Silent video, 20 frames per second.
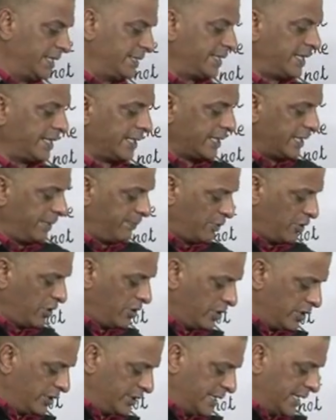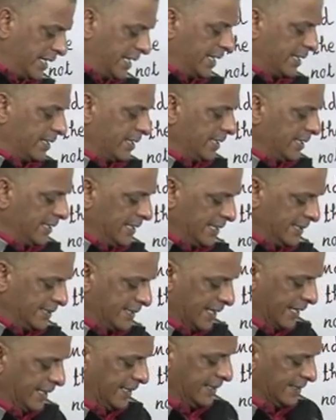say, keep on telling, he
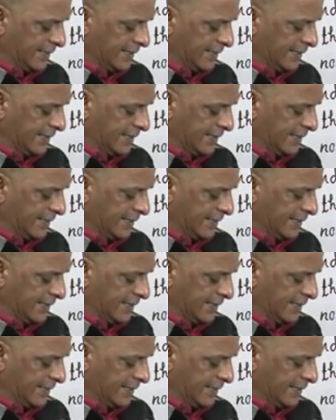said,